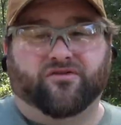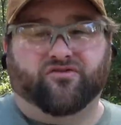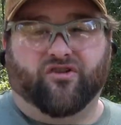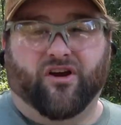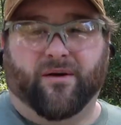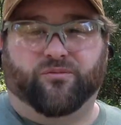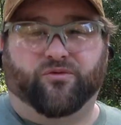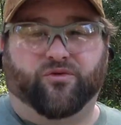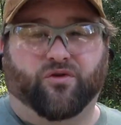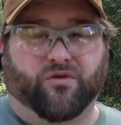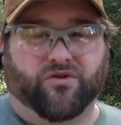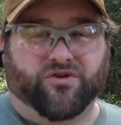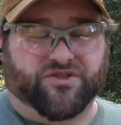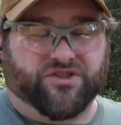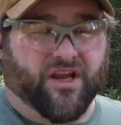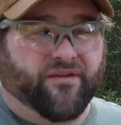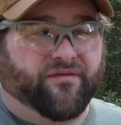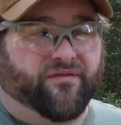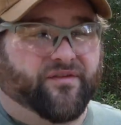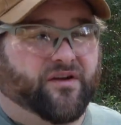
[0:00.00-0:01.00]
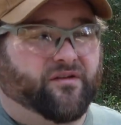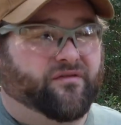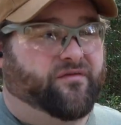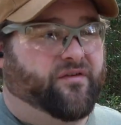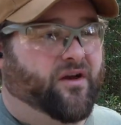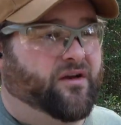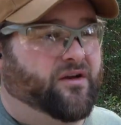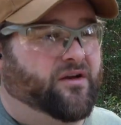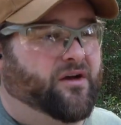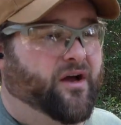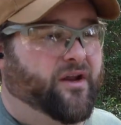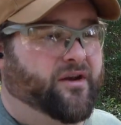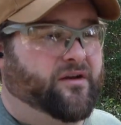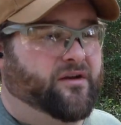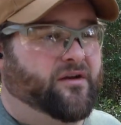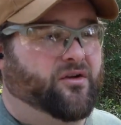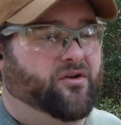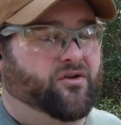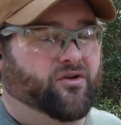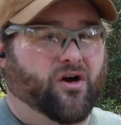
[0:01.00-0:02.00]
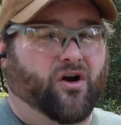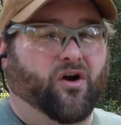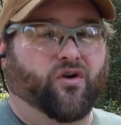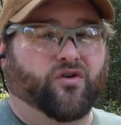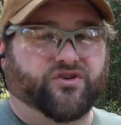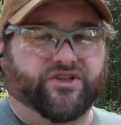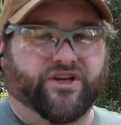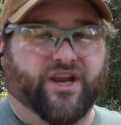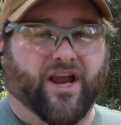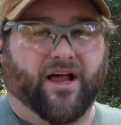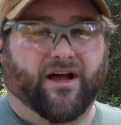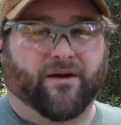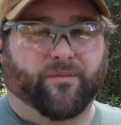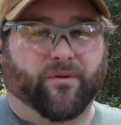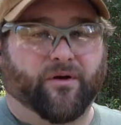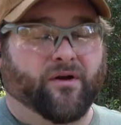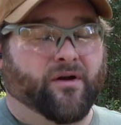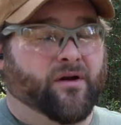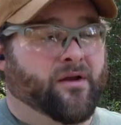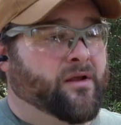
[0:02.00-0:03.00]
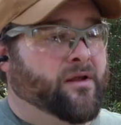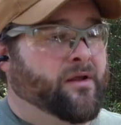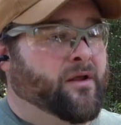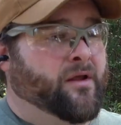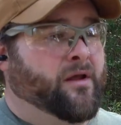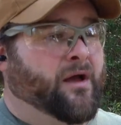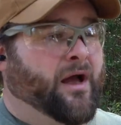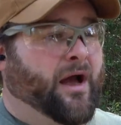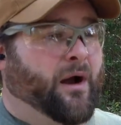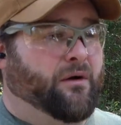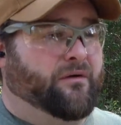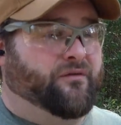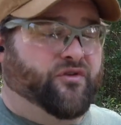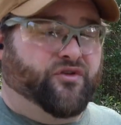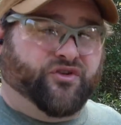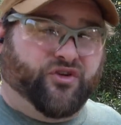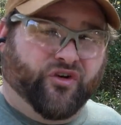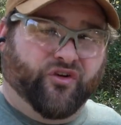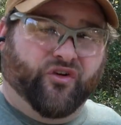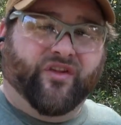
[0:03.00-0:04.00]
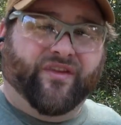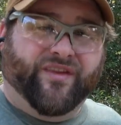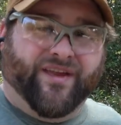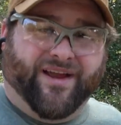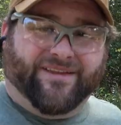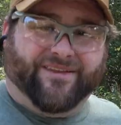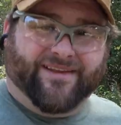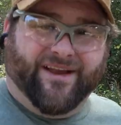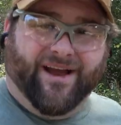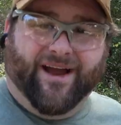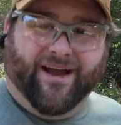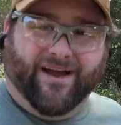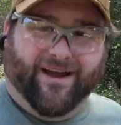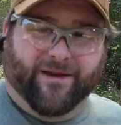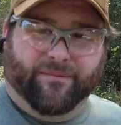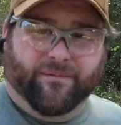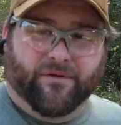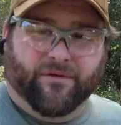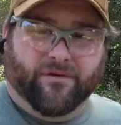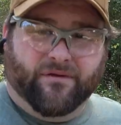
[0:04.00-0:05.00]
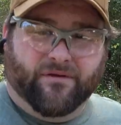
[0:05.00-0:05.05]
trapdoor is definitely a fun gun, large caliber. However, during that time,